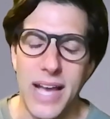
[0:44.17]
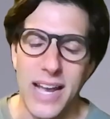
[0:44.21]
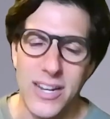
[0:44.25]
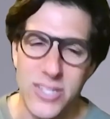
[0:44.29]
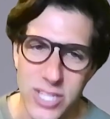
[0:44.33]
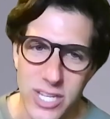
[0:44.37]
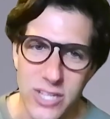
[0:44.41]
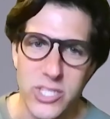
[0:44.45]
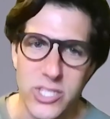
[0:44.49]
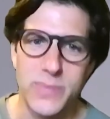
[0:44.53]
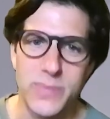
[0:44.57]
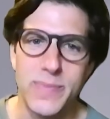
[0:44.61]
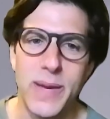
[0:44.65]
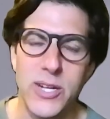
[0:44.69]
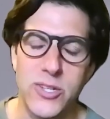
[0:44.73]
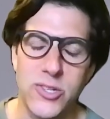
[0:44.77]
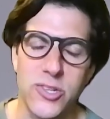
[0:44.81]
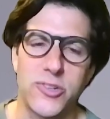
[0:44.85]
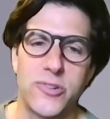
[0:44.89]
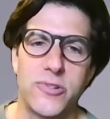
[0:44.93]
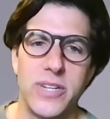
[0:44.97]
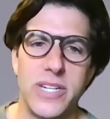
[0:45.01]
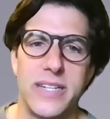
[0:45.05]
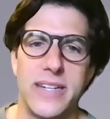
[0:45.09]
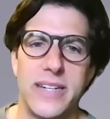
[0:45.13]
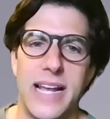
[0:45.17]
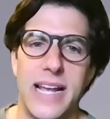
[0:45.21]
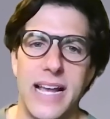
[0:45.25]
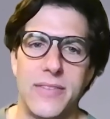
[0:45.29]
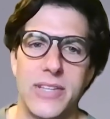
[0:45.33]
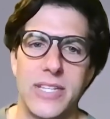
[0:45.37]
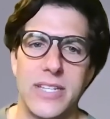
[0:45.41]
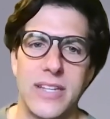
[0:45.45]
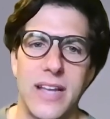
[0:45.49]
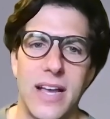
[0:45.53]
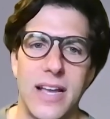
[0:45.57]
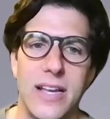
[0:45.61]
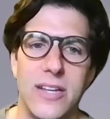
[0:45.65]
We have actually a special
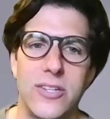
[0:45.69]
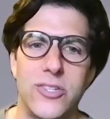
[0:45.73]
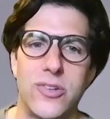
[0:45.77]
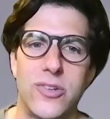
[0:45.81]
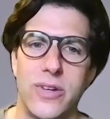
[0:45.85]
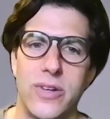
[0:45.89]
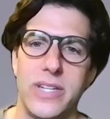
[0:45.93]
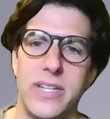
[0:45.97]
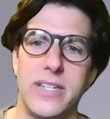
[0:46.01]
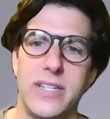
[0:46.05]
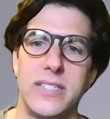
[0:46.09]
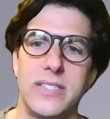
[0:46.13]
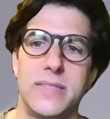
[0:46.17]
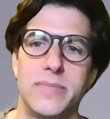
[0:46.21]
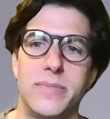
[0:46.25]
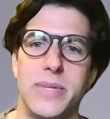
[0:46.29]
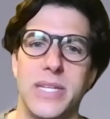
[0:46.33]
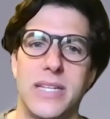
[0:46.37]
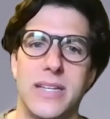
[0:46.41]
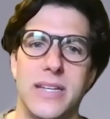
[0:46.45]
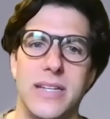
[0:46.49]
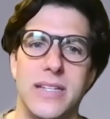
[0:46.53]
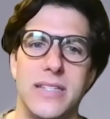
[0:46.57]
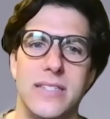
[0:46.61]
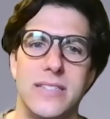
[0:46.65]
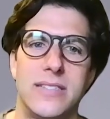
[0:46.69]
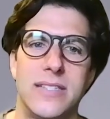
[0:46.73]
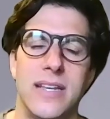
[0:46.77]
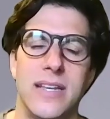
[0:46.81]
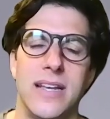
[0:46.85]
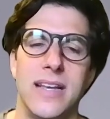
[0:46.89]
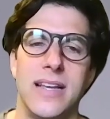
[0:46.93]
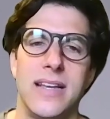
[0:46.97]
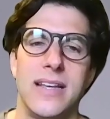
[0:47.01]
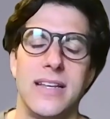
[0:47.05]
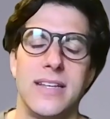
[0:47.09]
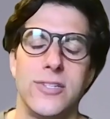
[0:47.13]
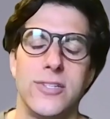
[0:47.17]
treat in having Naya join us
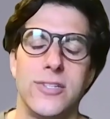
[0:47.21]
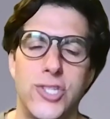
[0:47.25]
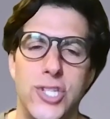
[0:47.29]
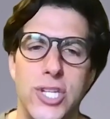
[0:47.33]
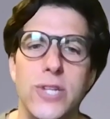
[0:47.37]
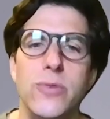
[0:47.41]
because